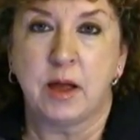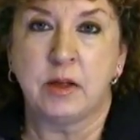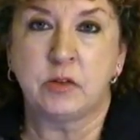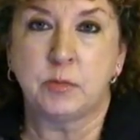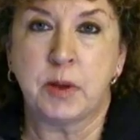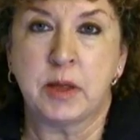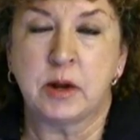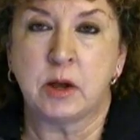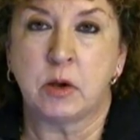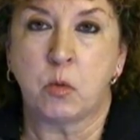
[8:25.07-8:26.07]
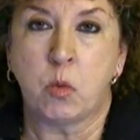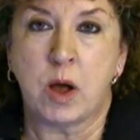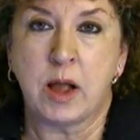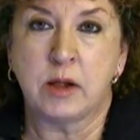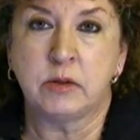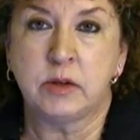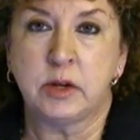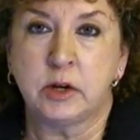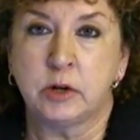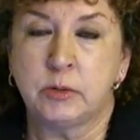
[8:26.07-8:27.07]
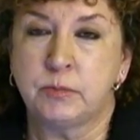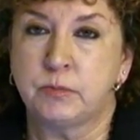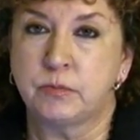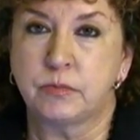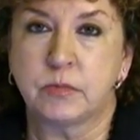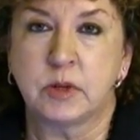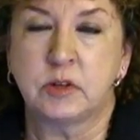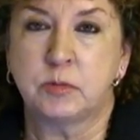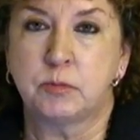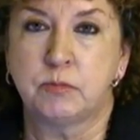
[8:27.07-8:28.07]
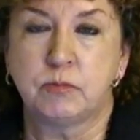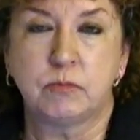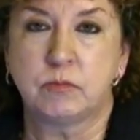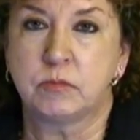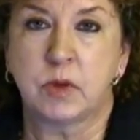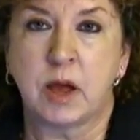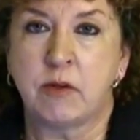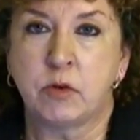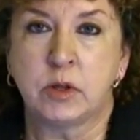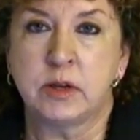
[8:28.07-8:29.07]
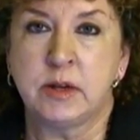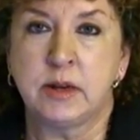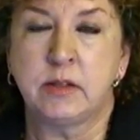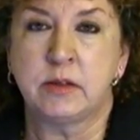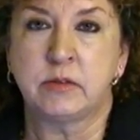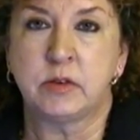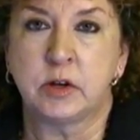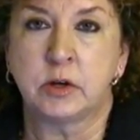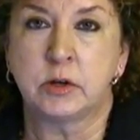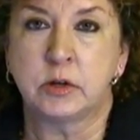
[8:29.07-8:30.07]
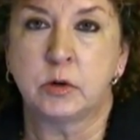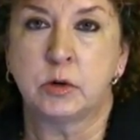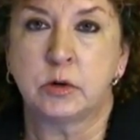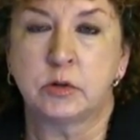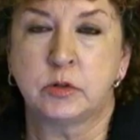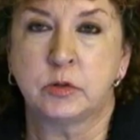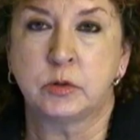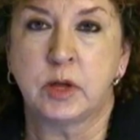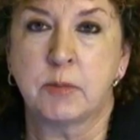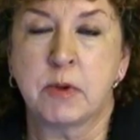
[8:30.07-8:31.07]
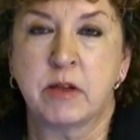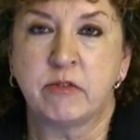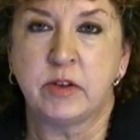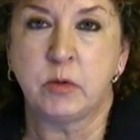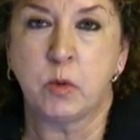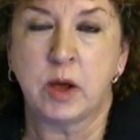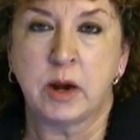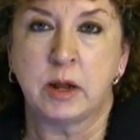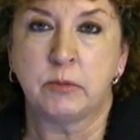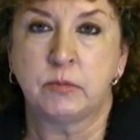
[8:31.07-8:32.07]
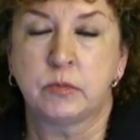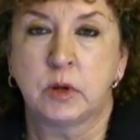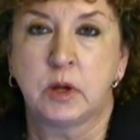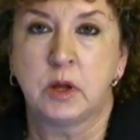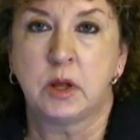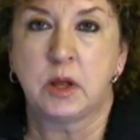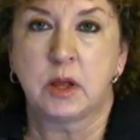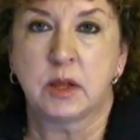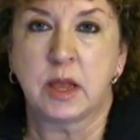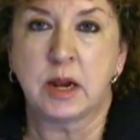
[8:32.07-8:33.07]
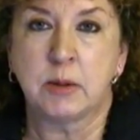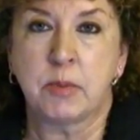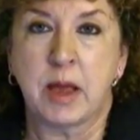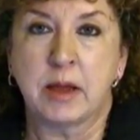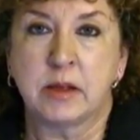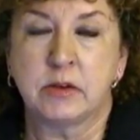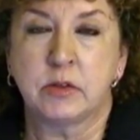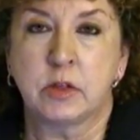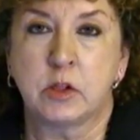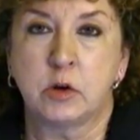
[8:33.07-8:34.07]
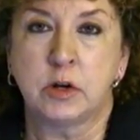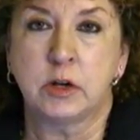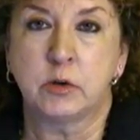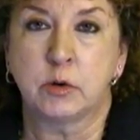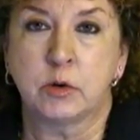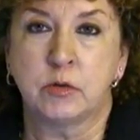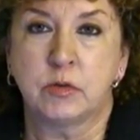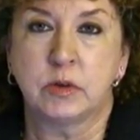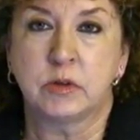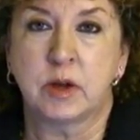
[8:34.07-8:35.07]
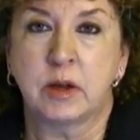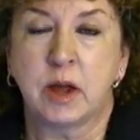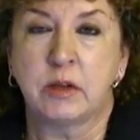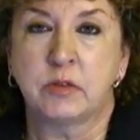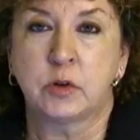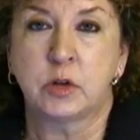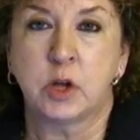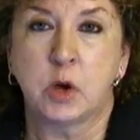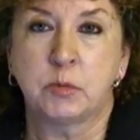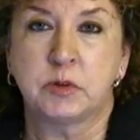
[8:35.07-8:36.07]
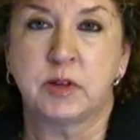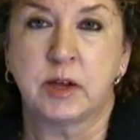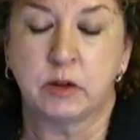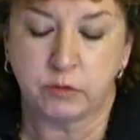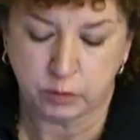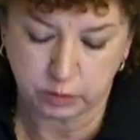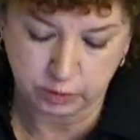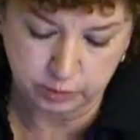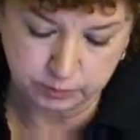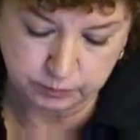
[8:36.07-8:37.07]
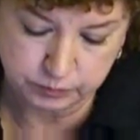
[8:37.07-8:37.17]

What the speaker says: It's been a wild year. I've really needed this year in order to get my feet wet on getting back into the learning groove, as I certainly hope to take it further.